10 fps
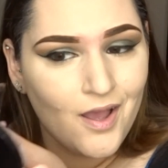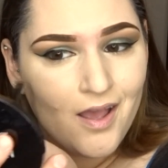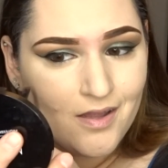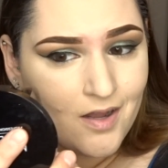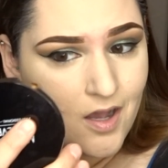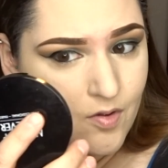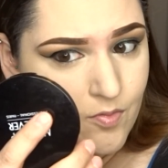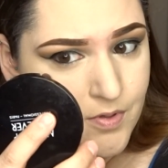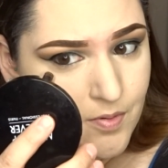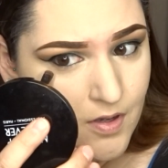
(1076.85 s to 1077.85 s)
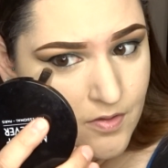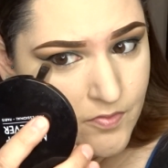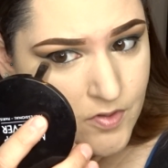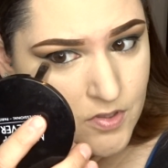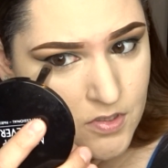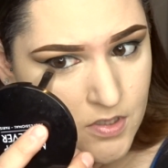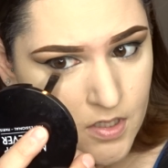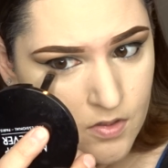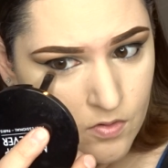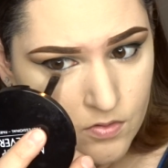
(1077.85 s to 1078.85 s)
And I will be probably the first
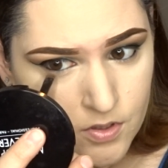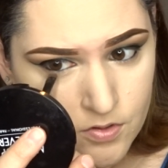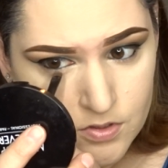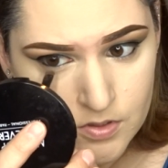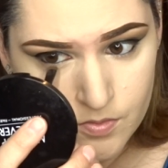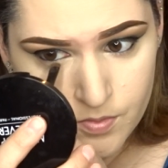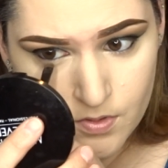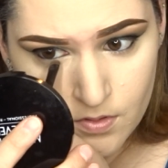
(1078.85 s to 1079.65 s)
and only YouTube